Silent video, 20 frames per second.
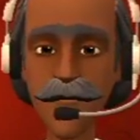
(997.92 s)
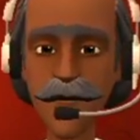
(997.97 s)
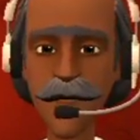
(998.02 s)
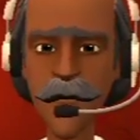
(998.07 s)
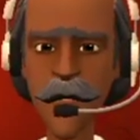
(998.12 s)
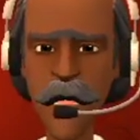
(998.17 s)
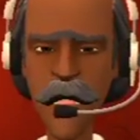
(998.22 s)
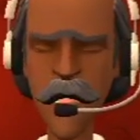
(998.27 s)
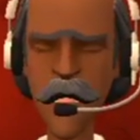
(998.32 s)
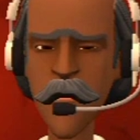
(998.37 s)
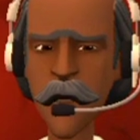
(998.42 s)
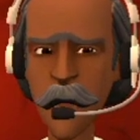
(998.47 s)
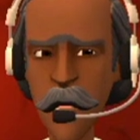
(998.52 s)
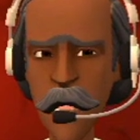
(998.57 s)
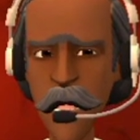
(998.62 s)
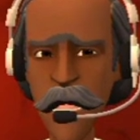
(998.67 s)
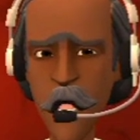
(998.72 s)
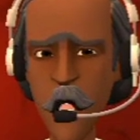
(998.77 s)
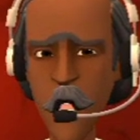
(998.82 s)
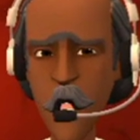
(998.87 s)
Just
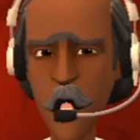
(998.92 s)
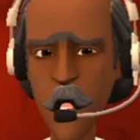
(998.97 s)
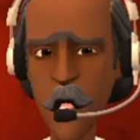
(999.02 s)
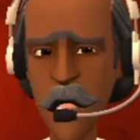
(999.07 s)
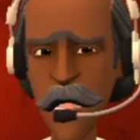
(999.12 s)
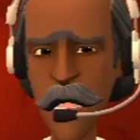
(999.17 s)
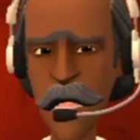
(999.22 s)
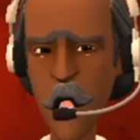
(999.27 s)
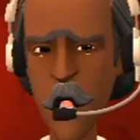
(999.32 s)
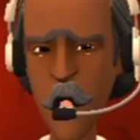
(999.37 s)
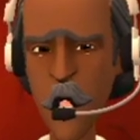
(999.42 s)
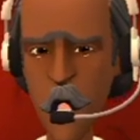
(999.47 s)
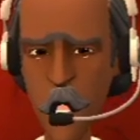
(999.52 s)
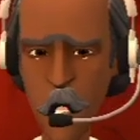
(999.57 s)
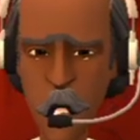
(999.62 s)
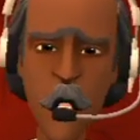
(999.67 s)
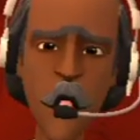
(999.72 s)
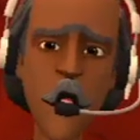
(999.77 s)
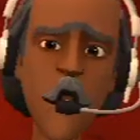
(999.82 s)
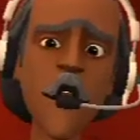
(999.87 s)
because you
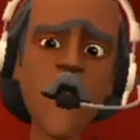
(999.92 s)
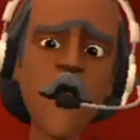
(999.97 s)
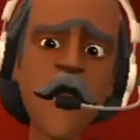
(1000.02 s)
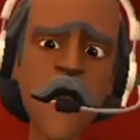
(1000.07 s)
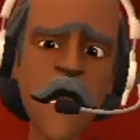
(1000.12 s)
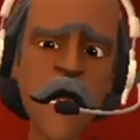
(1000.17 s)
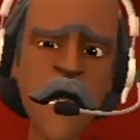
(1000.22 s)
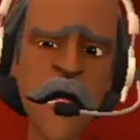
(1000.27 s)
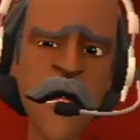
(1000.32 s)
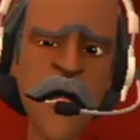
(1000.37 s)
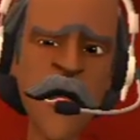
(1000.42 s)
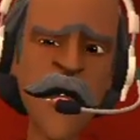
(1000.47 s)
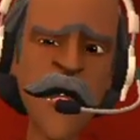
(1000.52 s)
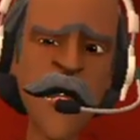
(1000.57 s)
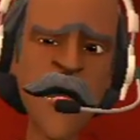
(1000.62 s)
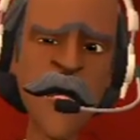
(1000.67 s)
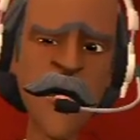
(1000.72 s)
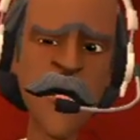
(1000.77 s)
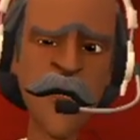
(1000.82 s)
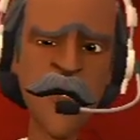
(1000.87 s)
saw
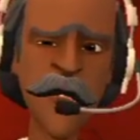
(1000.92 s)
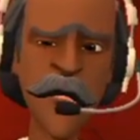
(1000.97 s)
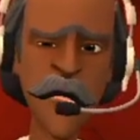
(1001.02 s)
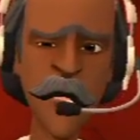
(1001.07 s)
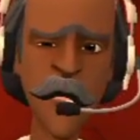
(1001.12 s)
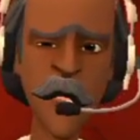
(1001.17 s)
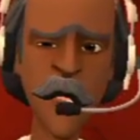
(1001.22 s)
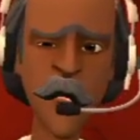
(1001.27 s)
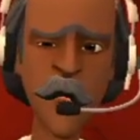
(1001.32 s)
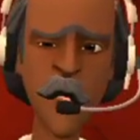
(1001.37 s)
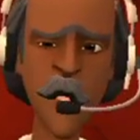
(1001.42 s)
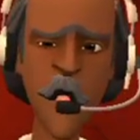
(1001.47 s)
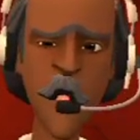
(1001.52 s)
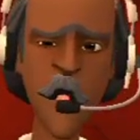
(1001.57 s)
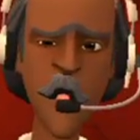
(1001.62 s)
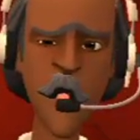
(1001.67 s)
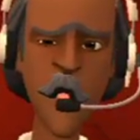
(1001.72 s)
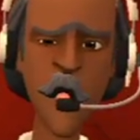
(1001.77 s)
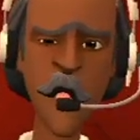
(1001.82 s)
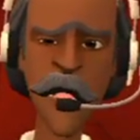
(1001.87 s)
ridiculous folks
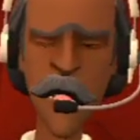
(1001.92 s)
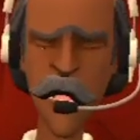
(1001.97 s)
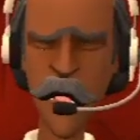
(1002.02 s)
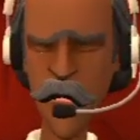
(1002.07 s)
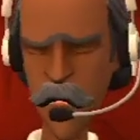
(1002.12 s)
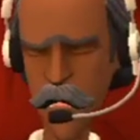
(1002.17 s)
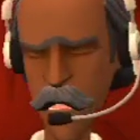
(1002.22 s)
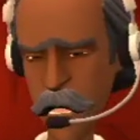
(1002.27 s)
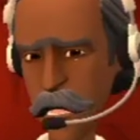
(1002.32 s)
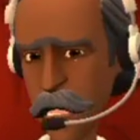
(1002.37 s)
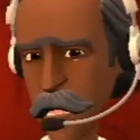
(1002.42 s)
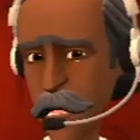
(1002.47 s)
on TV